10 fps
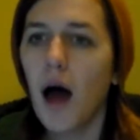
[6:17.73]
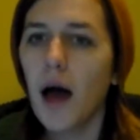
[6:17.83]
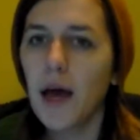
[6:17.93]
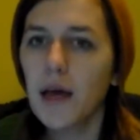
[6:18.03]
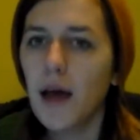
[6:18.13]

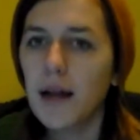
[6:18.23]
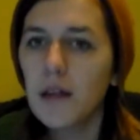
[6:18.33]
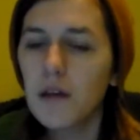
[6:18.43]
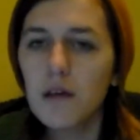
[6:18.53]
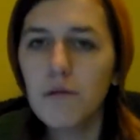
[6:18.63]
I
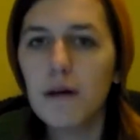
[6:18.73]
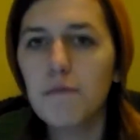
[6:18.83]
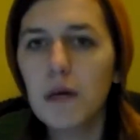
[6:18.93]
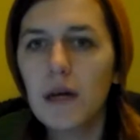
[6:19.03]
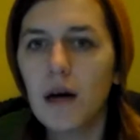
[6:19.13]
anything you
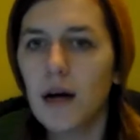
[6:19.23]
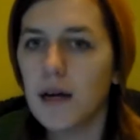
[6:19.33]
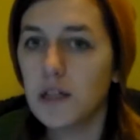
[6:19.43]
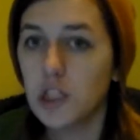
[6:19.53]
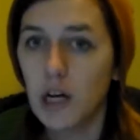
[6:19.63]
give me,
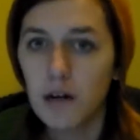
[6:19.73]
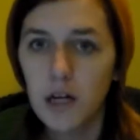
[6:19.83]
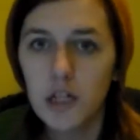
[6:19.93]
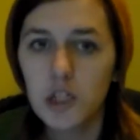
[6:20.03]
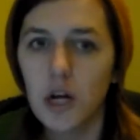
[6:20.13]
I
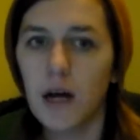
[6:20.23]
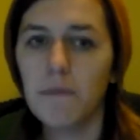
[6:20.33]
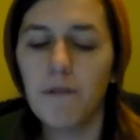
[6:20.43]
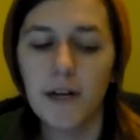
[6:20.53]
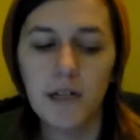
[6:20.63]
cherish.
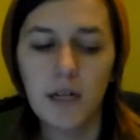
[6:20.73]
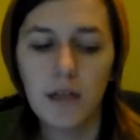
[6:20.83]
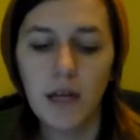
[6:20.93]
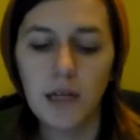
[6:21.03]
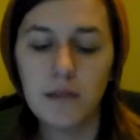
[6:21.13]
I'm
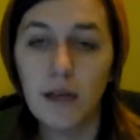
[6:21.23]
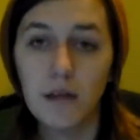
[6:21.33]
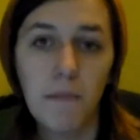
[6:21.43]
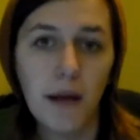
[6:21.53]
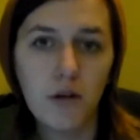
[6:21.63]
very like
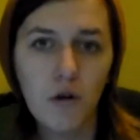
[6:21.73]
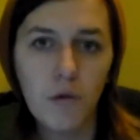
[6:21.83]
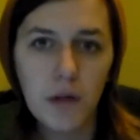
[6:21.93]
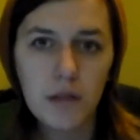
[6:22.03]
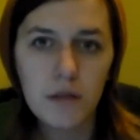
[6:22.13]

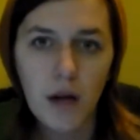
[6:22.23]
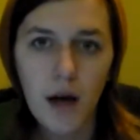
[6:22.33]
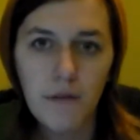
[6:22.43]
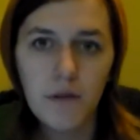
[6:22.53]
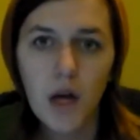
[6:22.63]
sentimental with
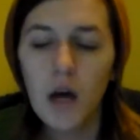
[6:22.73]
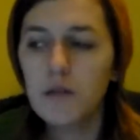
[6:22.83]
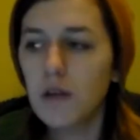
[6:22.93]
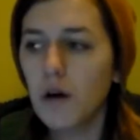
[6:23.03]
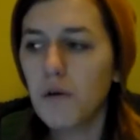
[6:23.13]
stuff.
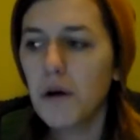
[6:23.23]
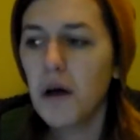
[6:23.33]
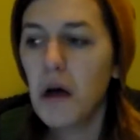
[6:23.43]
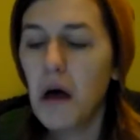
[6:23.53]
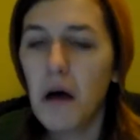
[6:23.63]
So
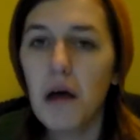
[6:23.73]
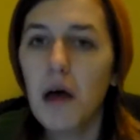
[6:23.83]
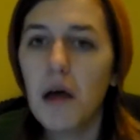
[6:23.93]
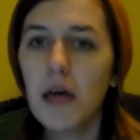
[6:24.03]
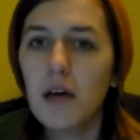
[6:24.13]

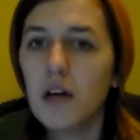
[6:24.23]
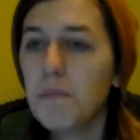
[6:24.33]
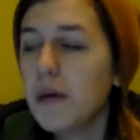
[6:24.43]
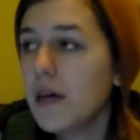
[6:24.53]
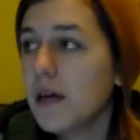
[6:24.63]
it
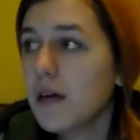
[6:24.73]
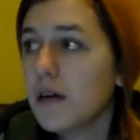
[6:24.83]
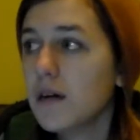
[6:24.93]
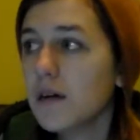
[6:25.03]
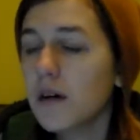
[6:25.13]
could
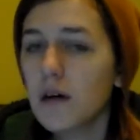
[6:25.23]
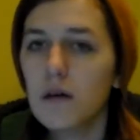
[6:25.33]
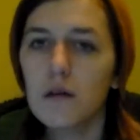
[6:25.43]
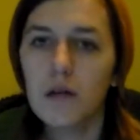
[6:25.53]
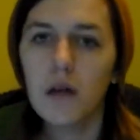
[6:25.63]
be
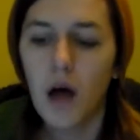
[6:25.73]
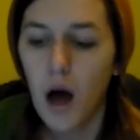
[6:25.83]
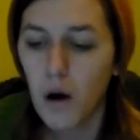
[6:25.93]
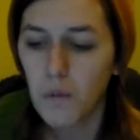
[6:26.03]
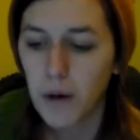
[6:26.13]

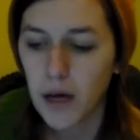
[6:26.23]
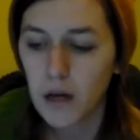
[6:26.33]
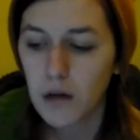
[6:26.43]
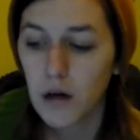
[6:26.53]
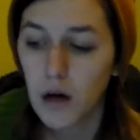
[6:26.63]
oh
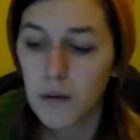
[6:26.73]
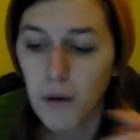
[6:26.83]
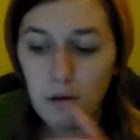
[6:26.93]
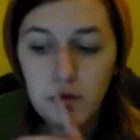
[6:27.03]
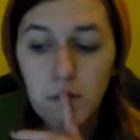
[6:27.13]
wait,
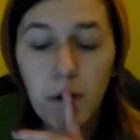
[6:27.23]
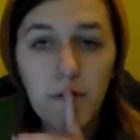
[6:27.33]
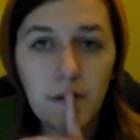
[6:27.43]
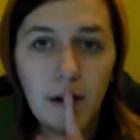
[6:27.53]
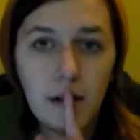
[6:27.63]
um also
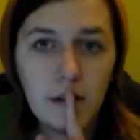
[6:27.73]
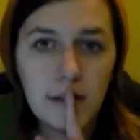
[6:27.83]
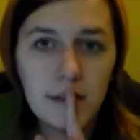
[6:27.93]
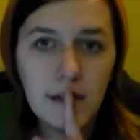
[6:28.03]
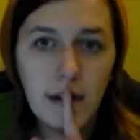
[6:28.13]
perfect
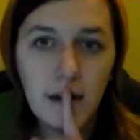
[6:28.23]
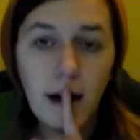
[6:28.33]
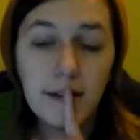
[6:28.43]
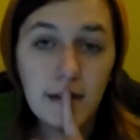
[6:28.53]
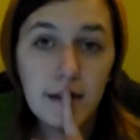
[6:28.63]
Valentine's Day
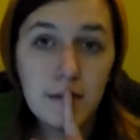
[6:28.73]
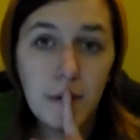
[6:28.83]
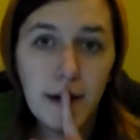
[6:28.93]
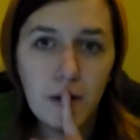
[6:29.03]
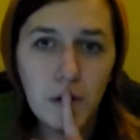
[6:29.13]
date. I said this
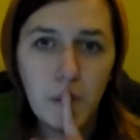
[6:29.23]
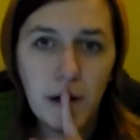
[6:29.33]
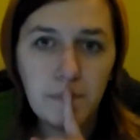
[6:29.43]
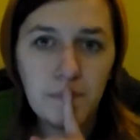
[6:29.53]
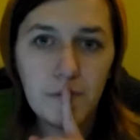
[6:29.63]
in my other
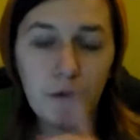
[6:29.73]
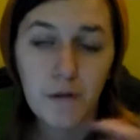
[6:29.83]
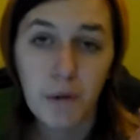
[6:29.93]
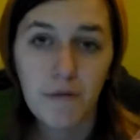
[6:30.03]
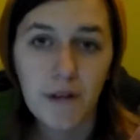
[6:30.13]
one
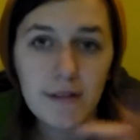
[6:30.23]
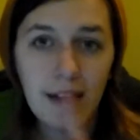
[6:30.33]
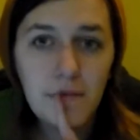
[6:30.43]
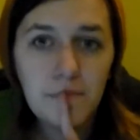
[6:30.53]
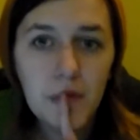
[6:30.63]
for a perfect
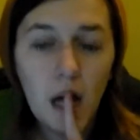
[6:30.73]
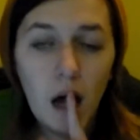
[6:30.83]
date.